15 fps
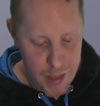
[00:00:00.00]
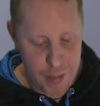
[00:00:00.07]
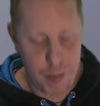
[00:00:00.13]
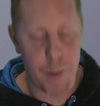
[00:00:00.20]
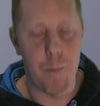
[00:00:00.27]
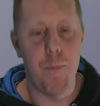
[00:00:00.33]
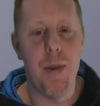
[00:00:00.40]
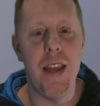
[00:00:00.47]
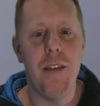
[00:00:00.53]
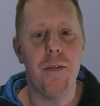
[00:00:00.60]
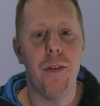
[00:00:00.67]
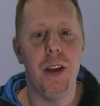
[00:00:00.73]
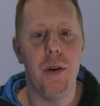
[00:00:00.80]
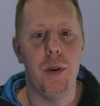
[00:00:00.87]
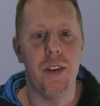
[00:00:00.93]
the beat
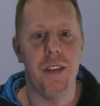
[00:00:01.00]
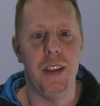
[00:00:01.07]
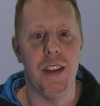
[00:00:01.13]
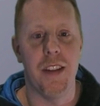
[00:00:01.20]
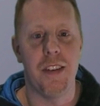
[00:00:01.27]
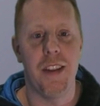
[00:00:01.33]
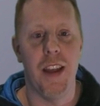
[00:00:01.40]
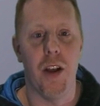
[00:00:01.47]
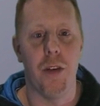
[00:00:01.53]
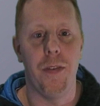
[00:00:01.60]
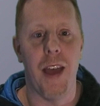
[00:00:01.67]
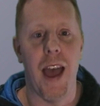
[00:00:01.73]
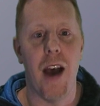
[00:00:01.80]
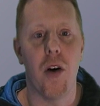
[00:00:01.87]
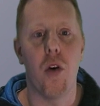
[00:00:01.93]
frequency itself,
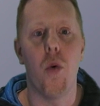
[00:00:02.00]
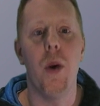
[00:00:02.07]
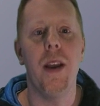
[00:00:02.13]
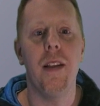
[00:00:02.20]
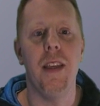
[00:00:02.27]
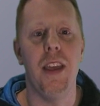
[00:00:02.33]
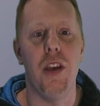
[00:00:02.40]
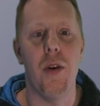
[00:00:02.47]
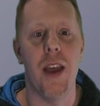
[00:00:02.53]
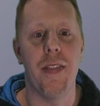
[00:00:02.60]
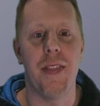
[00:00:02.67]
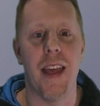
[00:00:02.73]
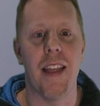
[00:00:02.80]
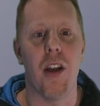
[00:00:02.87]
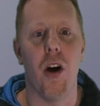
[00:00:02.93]
how quickly you get
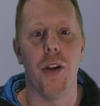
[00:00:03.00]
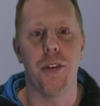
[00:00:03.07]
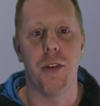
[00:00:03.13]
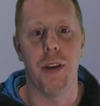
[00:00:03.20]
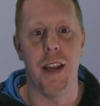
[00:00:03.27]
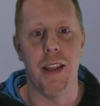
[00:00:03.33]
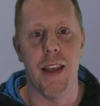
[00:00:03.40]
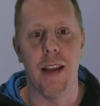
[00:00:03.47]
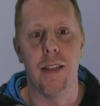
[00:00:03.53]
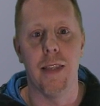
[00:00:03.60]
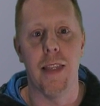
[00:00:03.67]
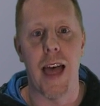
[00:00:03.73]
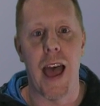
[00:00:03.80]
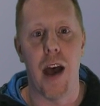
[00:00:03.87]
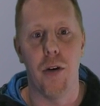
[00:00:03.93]
that alternating
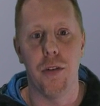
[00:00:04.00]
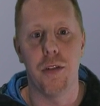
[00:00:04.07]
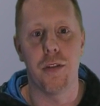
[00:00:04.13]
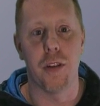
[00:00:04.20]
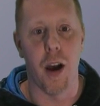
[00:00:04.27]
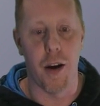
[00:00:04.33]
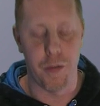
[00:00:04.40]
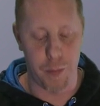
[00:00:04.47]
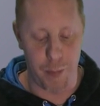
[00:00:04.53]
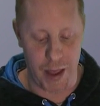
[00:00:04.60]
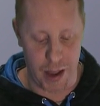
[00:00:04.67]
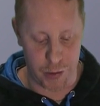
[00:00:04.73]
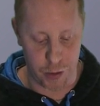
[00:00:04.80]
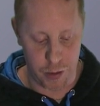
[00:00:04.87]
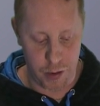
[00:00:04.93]
loud soft
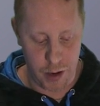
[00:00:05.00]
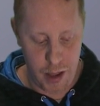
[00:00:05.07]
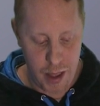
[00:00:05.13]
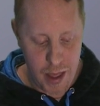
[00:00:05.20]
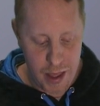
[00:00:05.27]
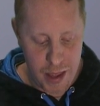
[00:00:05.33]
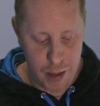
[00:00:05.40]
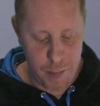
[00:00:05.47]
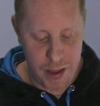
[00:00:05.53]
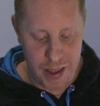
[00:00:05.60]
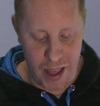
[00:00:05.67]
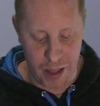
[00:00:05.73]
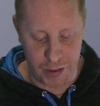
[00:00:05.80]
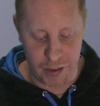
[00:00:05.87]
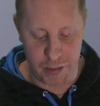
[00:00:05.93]
pattern, can be
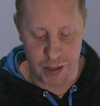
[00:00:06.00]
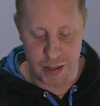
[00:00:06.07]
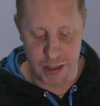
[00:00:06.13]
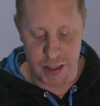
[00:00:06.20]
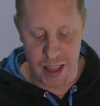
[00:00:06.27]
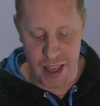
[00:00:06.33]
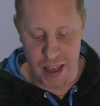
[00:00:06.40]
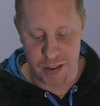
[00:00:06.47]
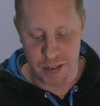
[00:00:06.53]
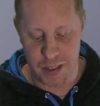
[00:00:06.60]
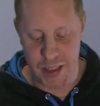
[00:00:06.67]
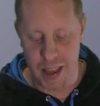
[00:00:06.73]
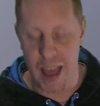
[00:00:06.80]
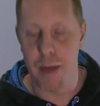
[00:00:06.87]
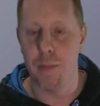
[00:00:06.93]
calculated as
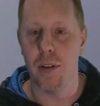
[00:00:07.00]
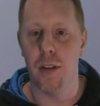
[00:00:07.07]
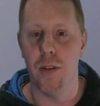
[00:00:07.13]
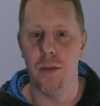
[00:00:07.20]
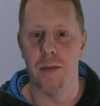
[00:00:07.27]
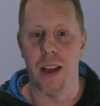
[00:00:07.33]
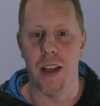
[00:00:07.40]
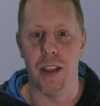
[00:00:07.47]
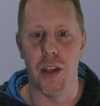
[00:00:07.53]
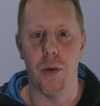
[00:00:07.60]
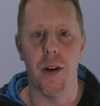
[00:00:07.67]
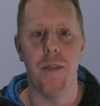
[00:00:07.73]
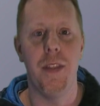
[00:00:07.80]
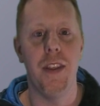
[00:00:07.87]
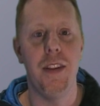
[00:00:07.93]
the absolute value
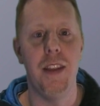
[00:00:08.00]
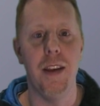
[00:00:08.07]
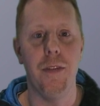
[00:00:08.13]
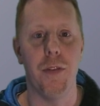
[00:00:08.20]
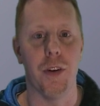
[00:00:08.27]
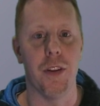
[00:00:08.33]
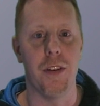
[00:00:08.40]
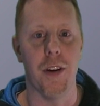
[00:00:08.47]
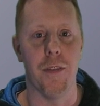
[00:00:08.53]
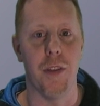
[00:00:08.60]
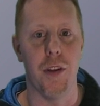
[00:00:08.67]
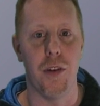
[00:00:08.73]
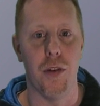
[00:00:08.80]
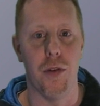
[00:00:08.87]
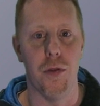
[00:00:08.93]
of the difference of the
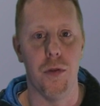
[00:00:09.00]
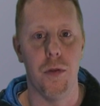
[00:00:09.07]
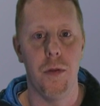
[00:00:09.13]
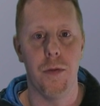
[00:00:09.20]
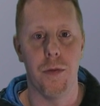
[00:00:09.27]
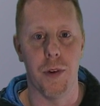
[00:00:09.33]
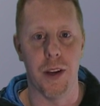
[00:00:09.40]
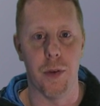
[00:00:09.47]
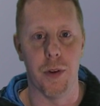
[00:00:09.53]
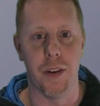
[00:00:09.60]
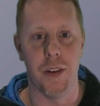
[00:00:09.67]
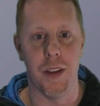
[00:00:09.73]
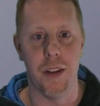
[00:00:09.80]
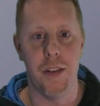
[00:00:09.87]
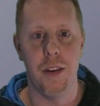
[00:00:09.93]
two
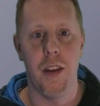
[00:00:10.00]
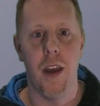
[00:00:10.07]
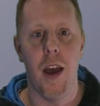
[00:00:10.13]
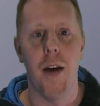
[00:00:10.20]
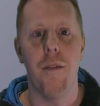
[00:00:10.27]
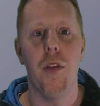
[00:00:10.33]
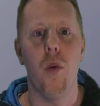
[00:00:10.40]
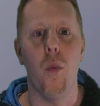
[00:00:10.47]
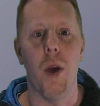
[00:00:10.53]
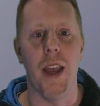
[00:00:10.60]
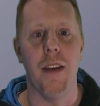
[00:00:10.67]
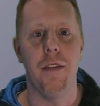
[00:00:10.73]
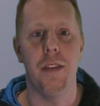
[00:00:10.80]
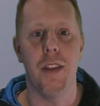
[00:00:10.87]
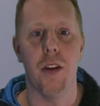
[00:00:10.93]
frequencies of the
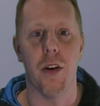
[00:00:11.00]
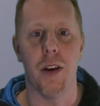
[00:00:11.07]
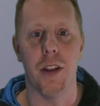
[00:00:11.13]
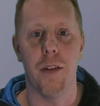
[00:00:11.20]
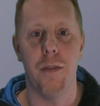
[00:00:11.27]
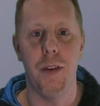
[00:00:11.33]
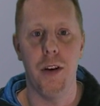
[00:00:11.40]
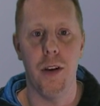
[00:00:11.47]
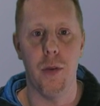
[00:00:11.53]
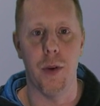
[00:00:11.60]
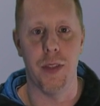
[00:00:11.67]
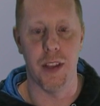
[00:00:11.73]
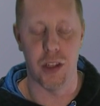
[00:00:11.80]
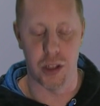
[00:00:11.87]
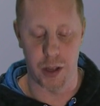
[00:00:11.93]
waves that are interfering
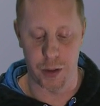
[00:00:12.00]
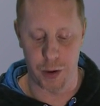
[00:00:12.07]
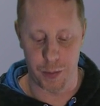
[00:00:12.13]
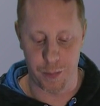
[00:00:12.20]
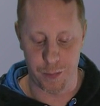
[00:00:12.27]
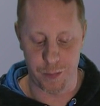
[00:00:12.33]
with each other.